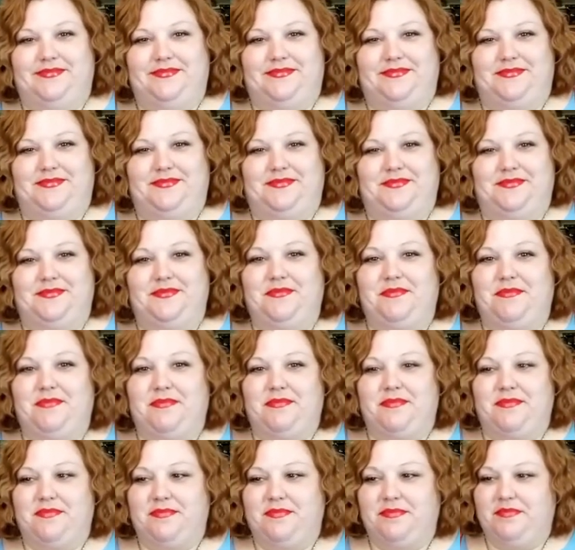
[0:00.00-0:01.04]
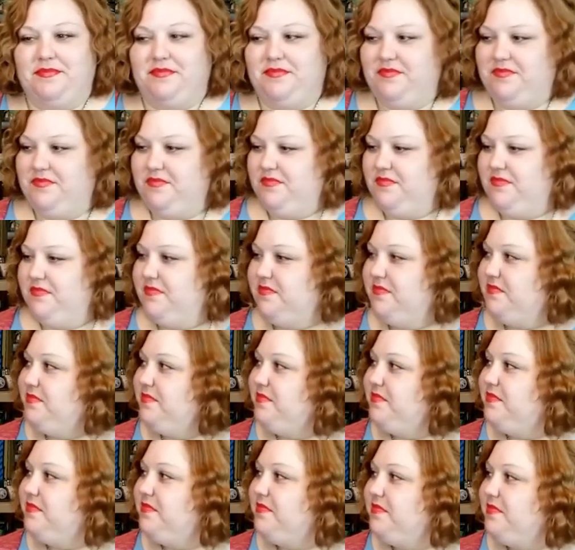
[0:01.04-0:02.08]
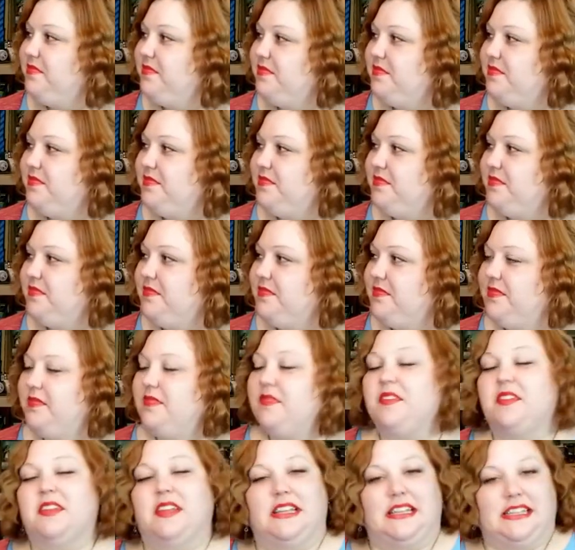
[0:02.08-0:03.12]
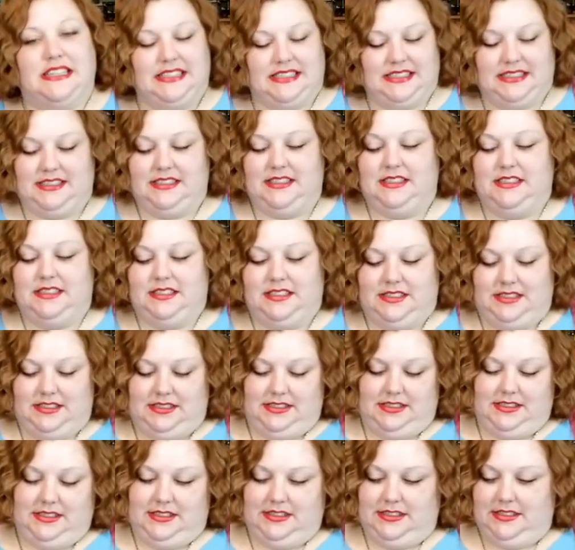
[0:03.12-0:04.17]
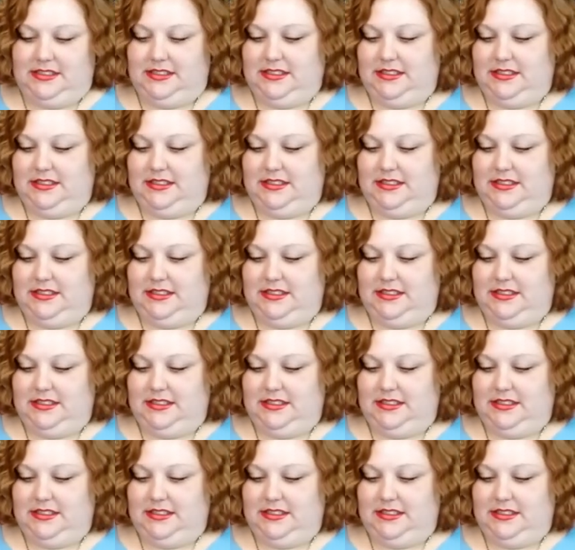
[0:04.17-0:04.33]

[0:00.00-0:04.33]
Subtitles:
This person isn't speaking.